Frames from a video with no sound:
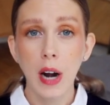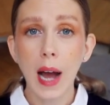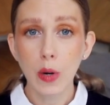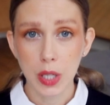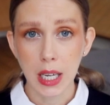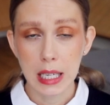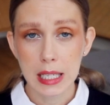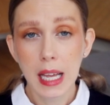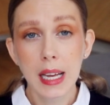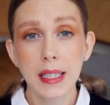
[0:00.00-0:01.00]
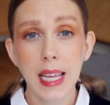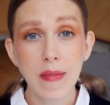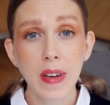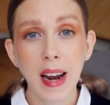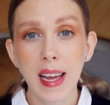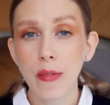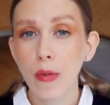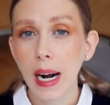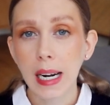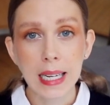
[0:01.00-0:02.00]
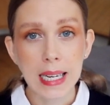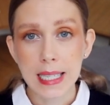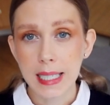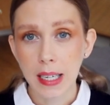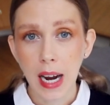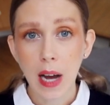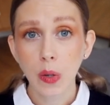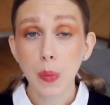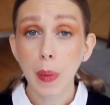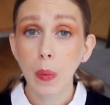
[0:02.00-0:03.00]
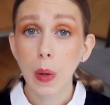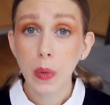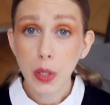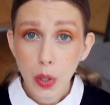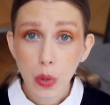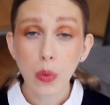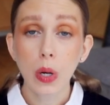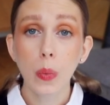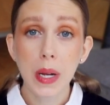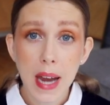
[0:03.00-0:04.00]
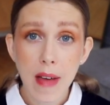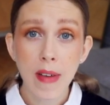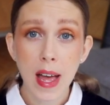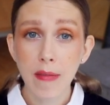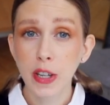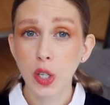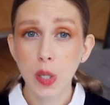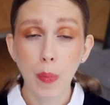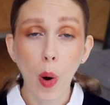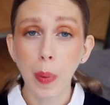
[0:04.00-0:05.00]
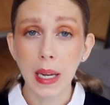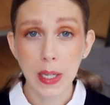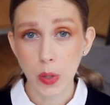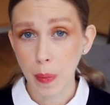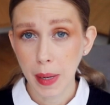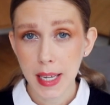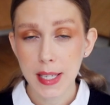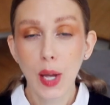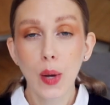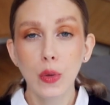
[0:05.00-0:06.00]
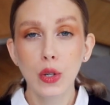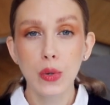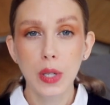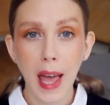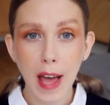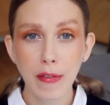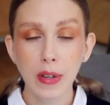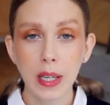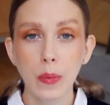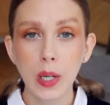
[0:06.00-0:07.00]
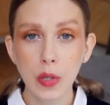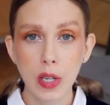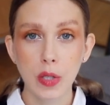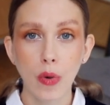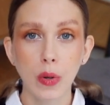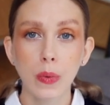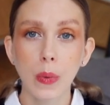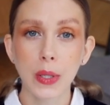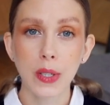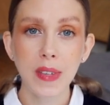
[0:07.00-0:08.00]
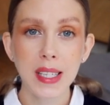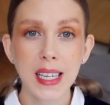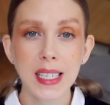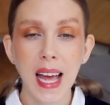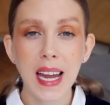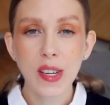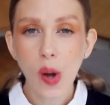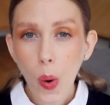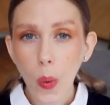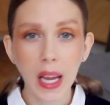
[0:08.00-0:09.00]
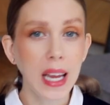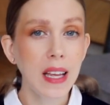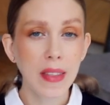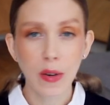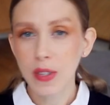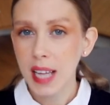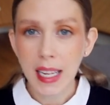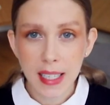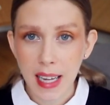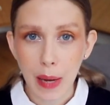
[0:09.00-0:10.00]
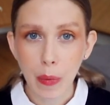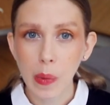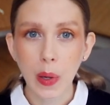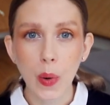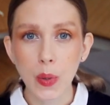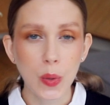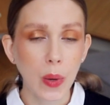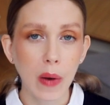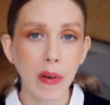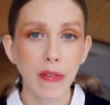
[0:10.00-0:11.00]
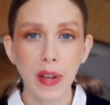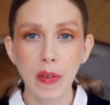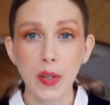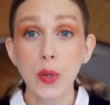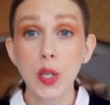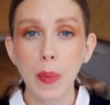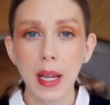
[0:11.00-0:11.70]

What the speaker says: our outings. Dave and I rarely eat dinner out, but when we do, we never ever just pop into a place. We choose carefully which restaurant we want to visit, and knowing that on Saturday we will go to one of our favorite sushi